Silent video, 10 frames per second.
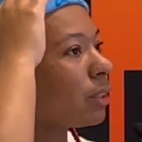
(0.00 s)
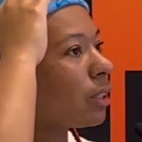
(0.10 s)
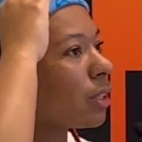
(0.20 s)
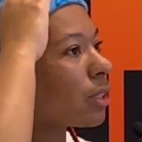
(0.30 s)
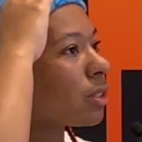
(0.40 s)

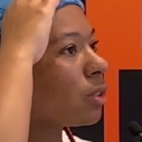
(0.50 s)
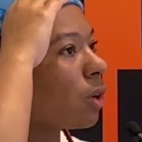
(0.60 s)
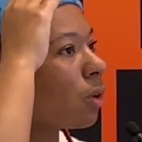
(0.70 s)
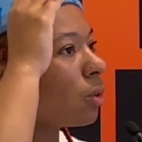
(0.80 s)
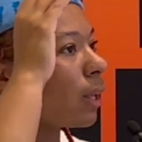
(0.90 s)
There is
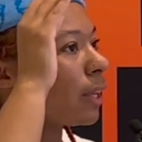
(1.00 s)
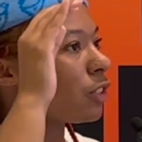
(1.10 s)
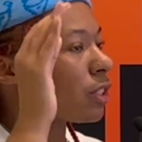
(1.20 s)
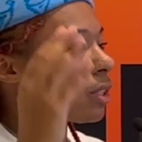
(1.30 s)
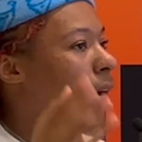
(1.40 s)
no like
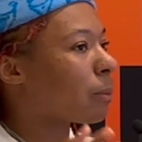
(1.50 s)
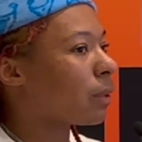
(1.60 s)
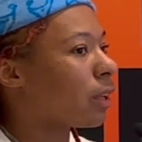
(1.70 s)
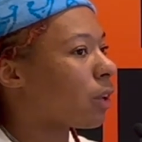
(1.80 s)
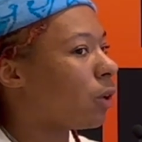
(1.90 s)
just stopping
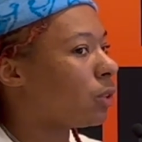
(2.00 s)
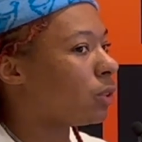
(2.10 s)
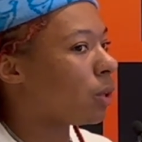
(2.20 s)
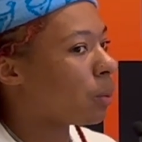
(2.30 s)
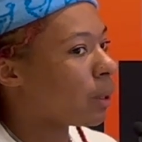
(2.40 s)
like, oh, you
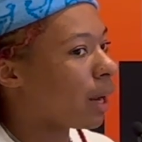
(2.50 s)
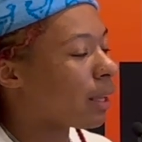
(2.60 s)
know what?